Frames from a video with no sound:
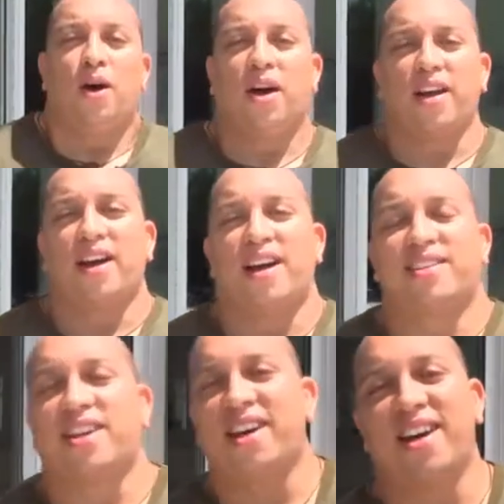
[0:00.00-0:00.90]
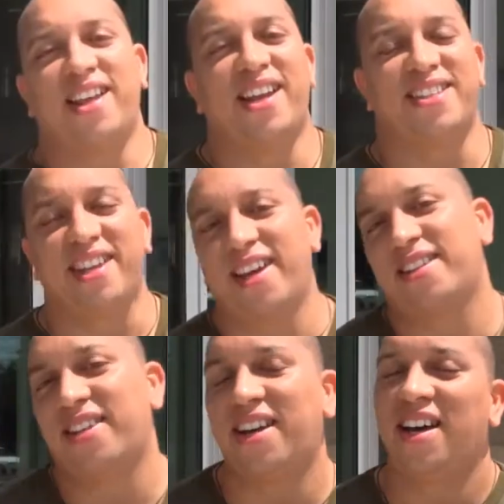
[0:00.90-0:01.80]
All right, guys, that is
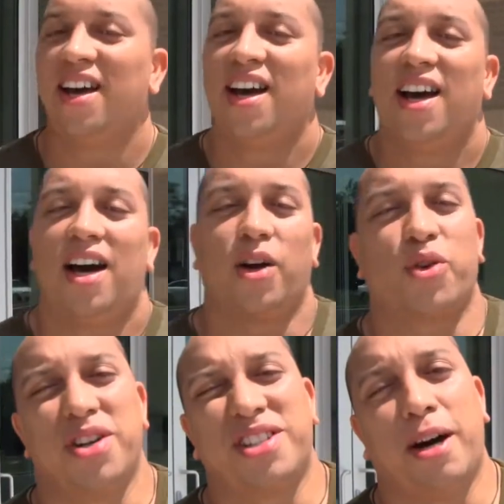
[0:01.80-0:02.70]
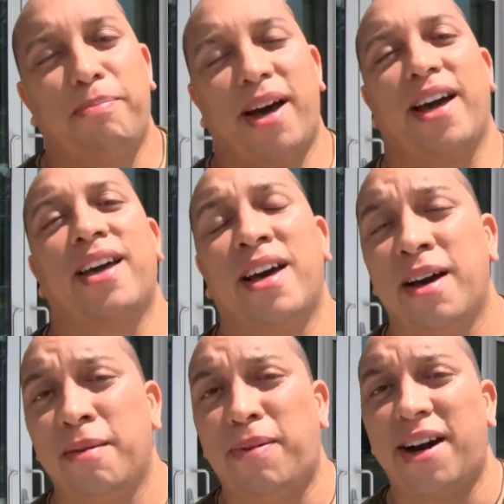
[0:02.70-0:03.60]
it. I crushed out back,
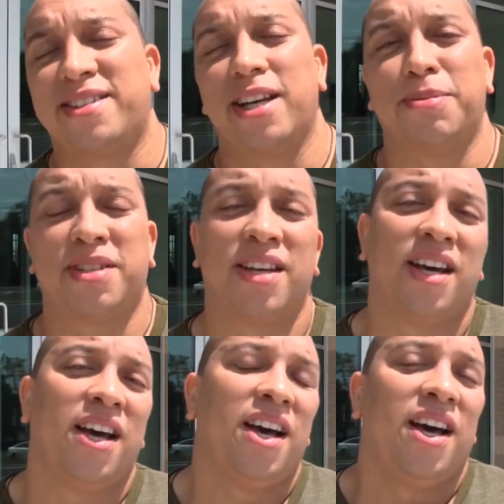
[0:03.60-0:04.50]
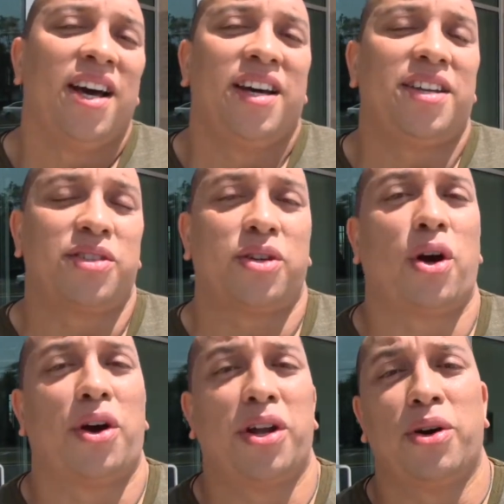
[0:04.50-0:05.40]
biceps, did some
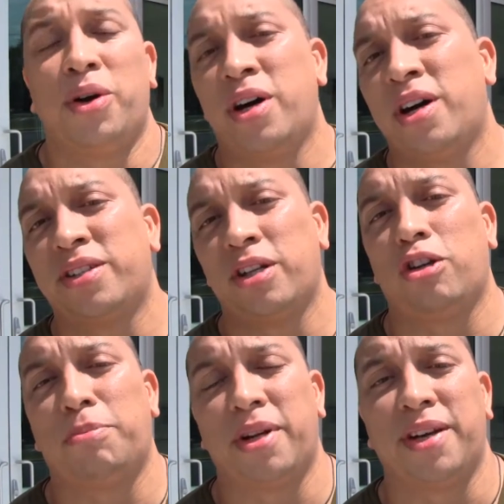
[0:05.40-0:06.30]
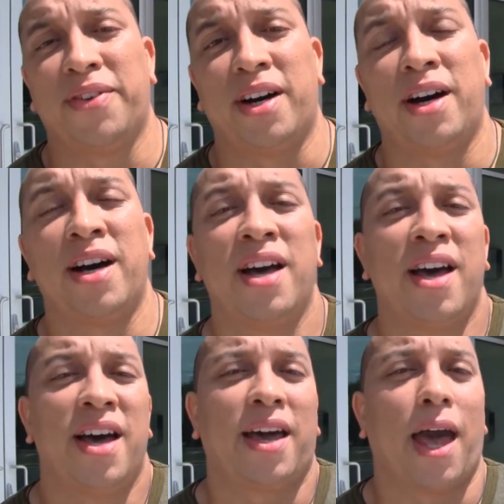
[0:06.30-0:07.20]
cardio, did a little bit of
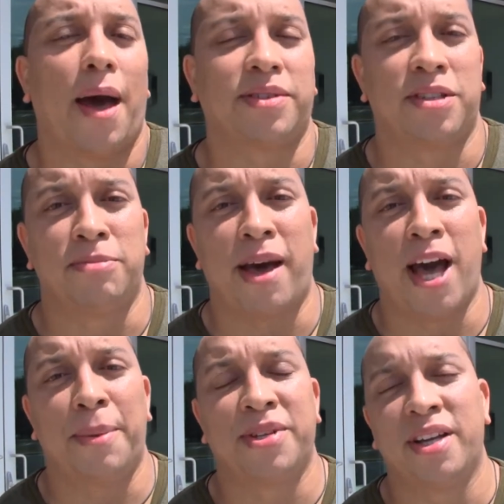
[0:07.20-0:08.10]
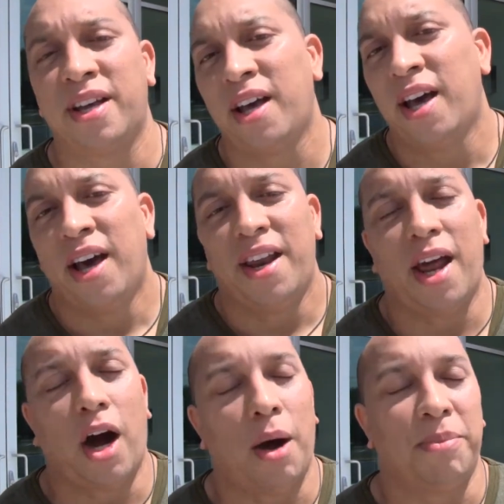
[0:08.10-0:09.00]
calves and some abs.
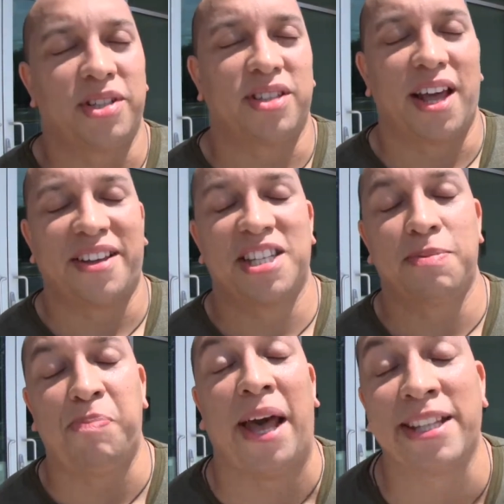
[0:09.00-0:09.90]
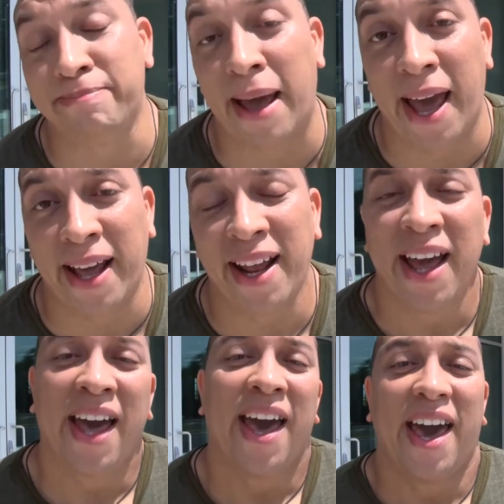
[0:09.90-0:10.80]
Now I'm just like spent, man.
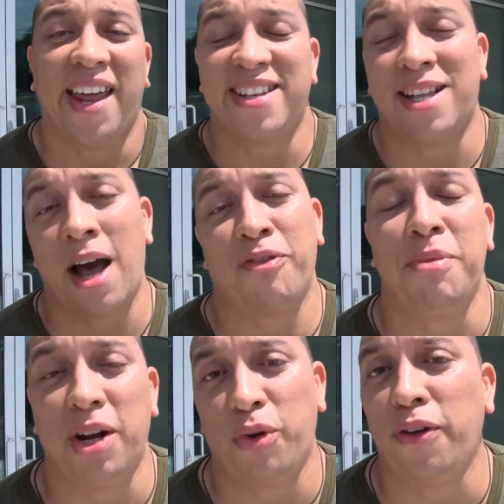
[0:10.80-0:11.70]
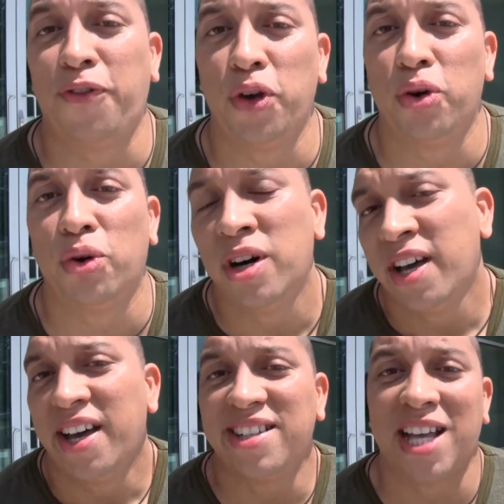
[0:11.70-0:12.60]
And it's time for me to refuel.
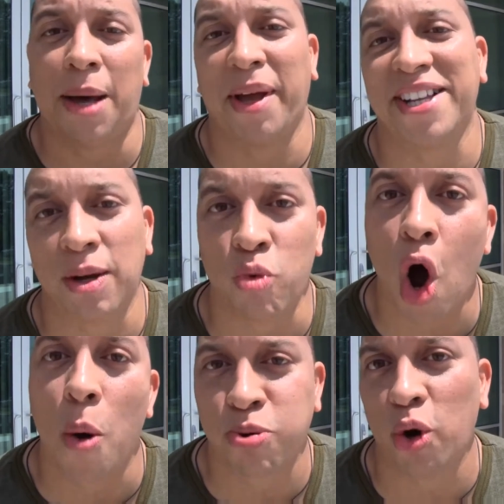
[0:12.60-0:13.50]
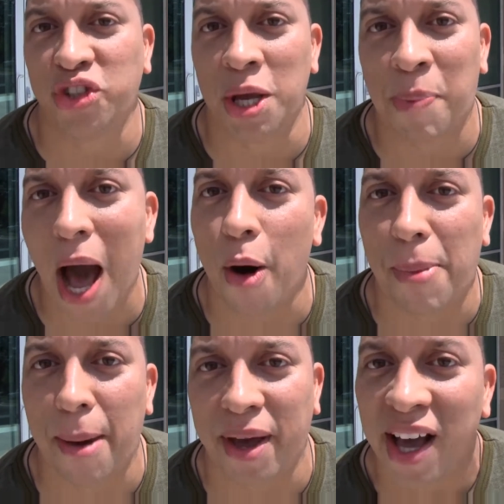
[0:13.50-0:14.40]
It's time to get some raw protein power,
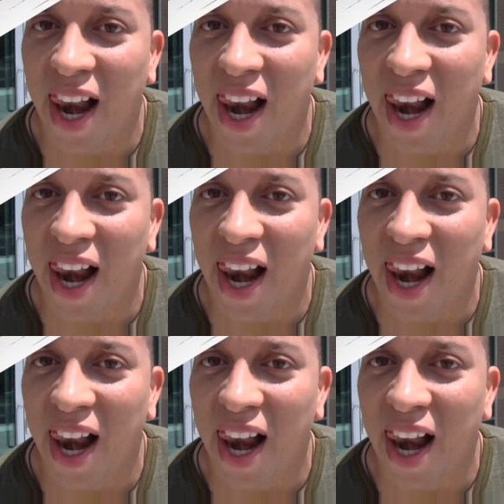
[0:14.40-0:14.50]
baby.